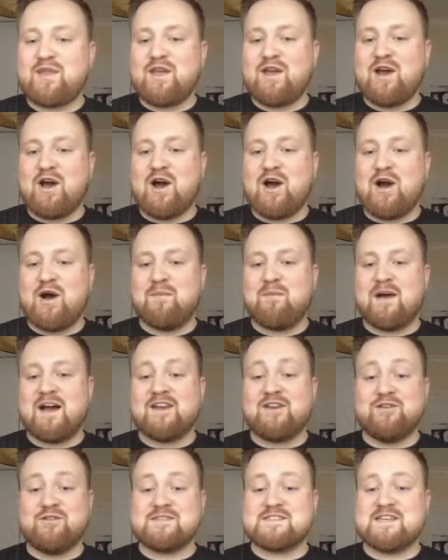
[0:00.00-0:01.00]
and
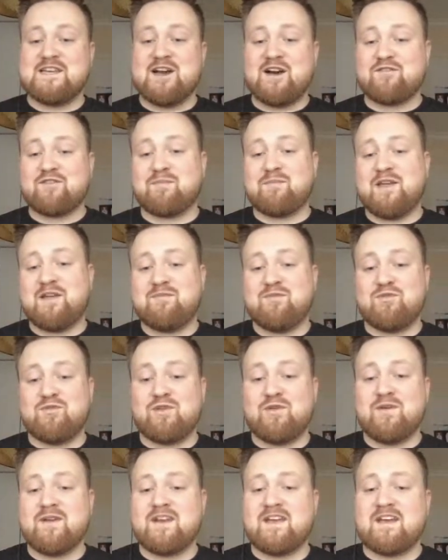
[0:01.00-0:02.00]
you see other people
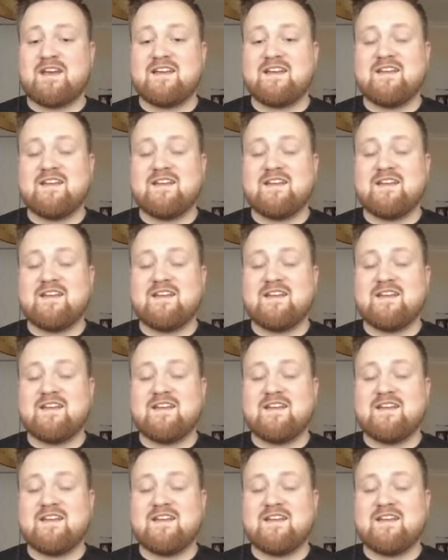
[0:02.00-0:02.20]
doing it,